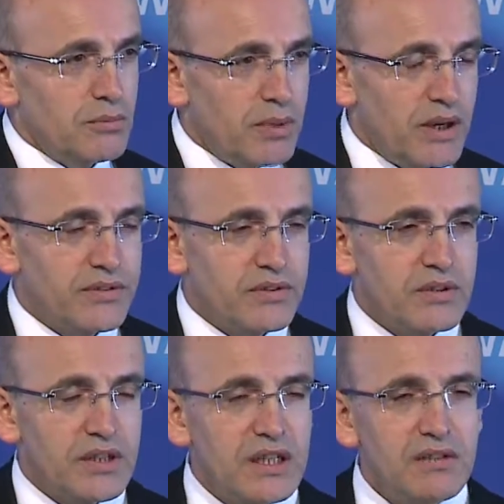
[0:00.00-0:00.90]

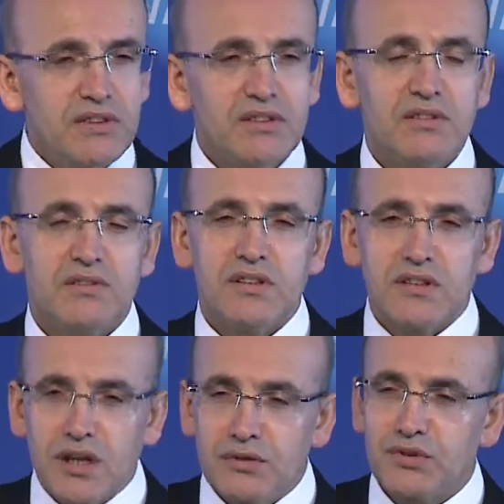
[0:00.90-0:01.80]
but even in
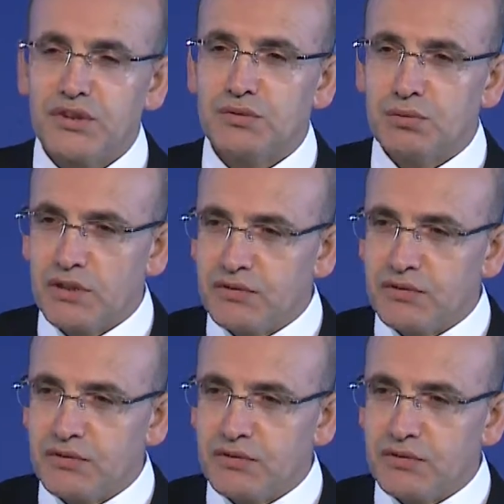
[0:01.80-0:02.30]
countries where